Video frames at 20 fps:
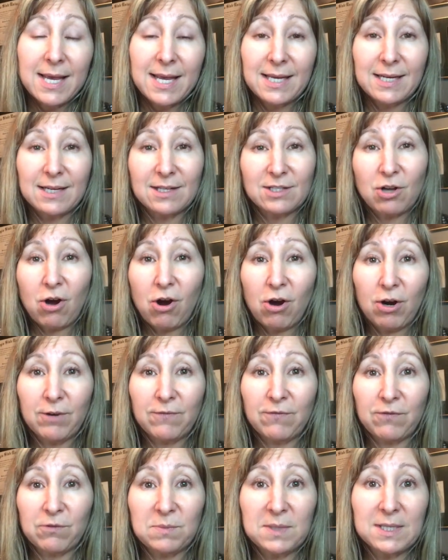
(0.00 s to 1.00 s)
and it's
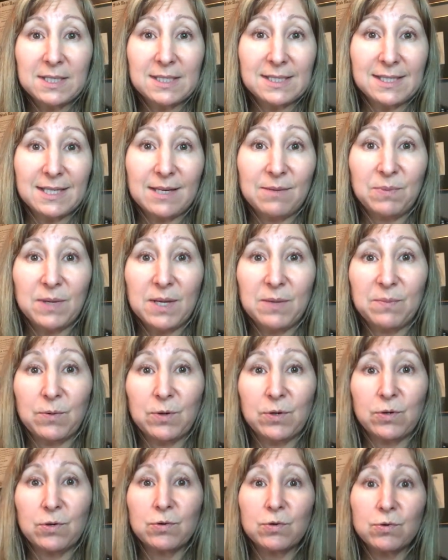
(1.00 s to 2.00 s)
hard for me to see
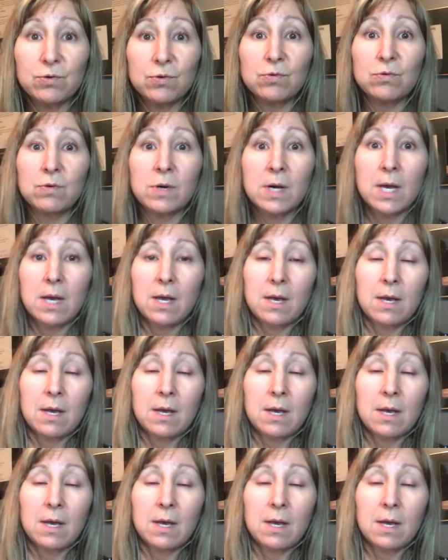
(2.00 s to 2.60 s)
people who